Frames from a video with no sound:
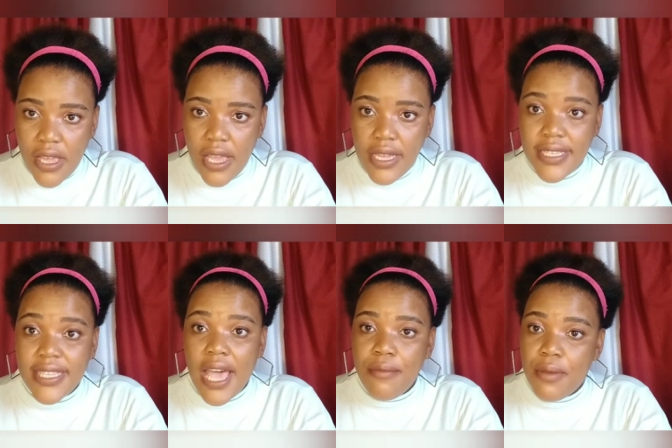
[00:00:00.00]
it's
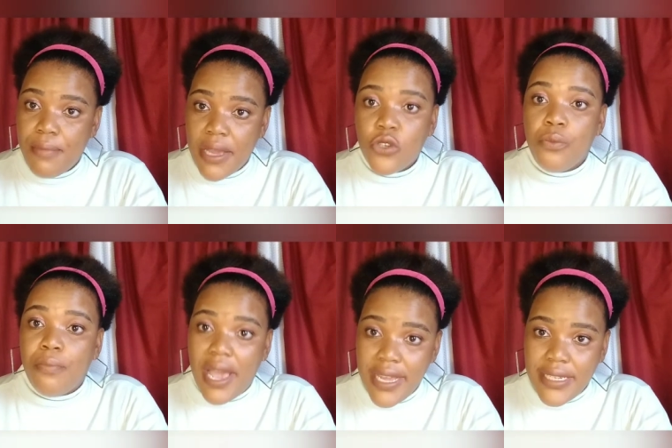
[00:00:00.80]
coming back to
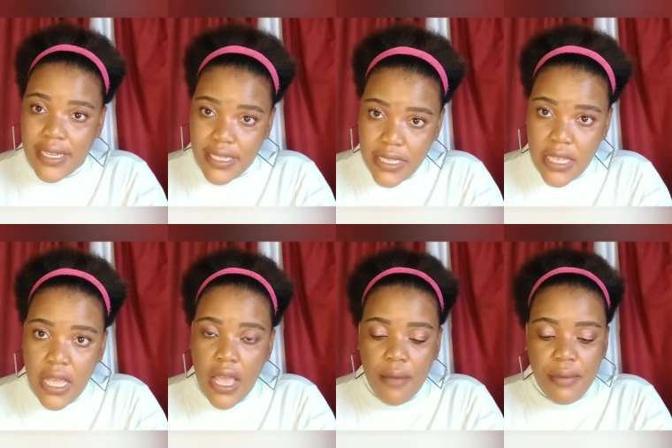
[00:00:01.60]
bite us
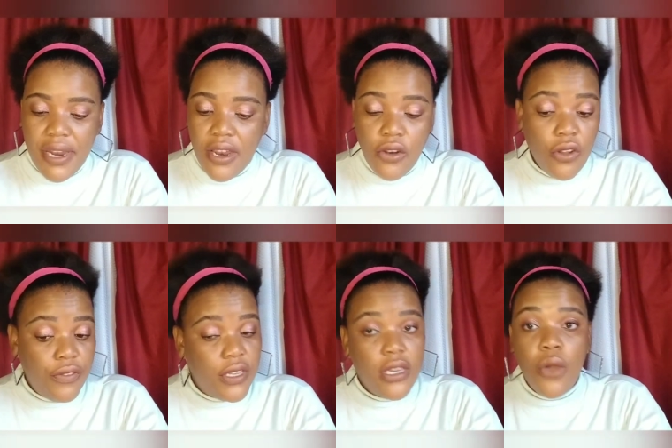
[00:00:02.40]
but at the end of
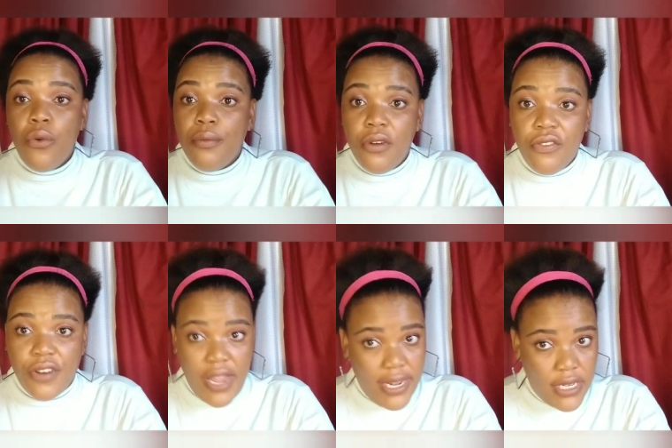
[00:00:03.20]
the day we move
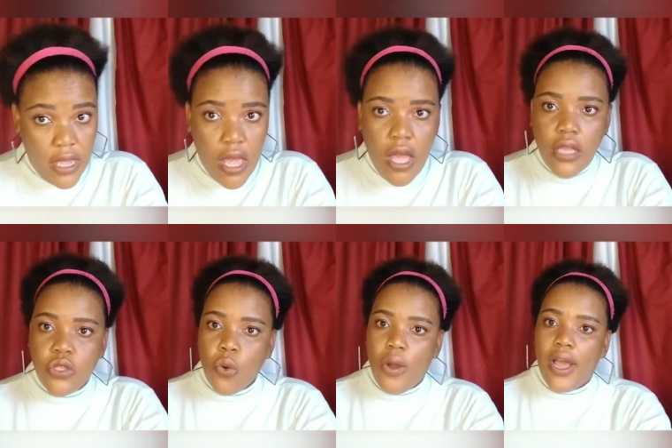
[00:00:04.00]
right
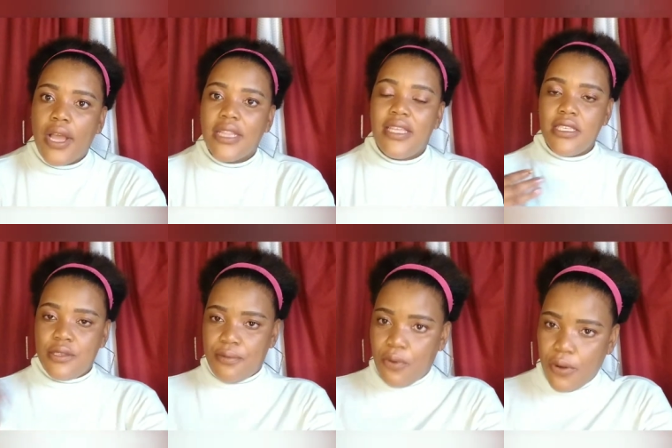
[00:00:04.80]
so this
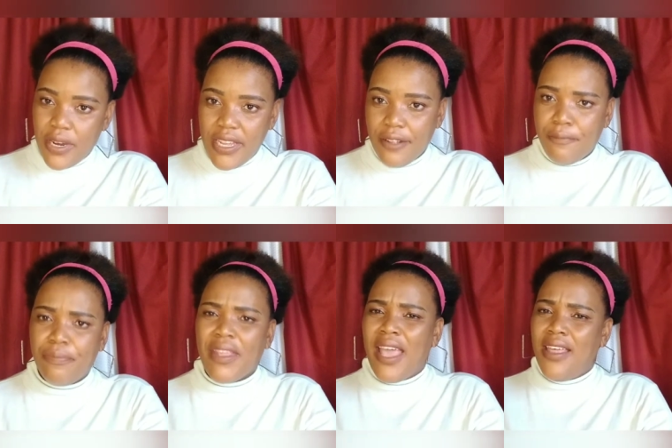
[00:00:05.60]
morning
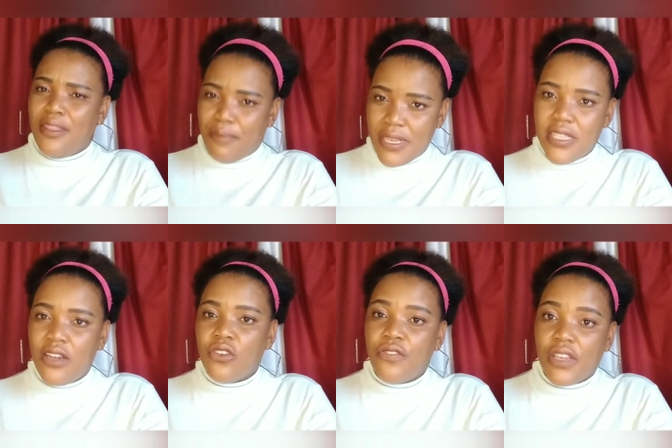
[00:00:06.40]
the
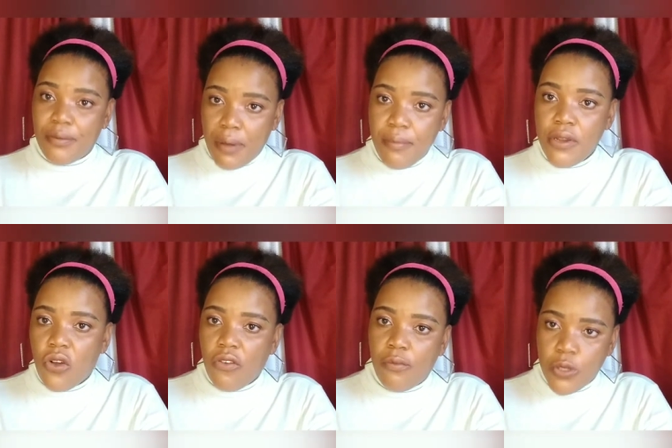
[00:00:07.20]
president of the republic
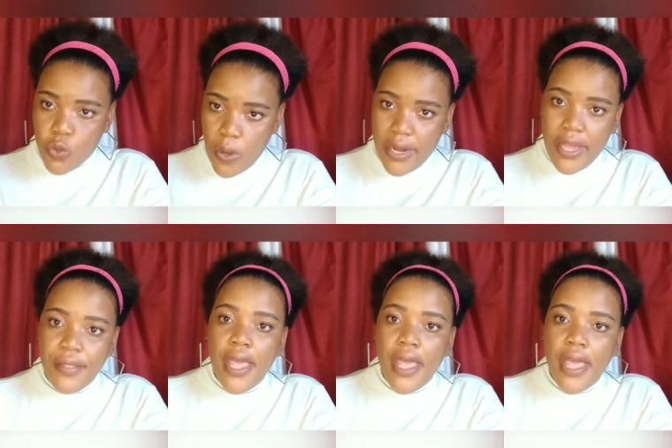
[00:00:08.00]
of botswana